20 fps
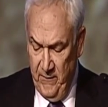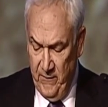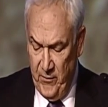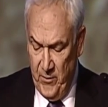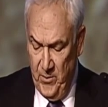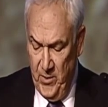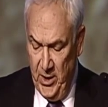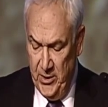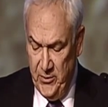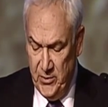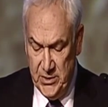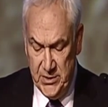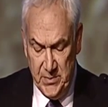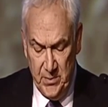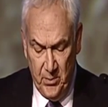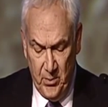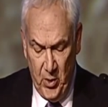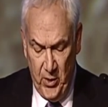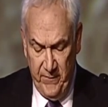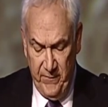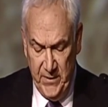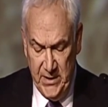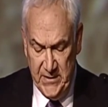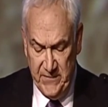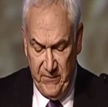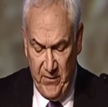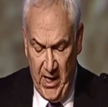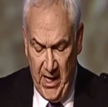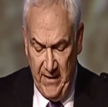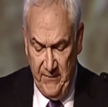for Mother
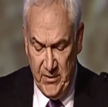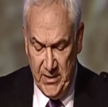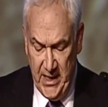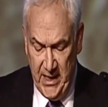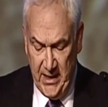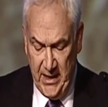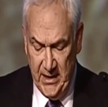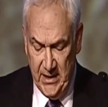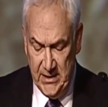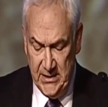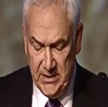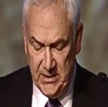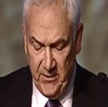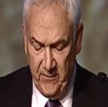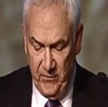Murphy's 5 decades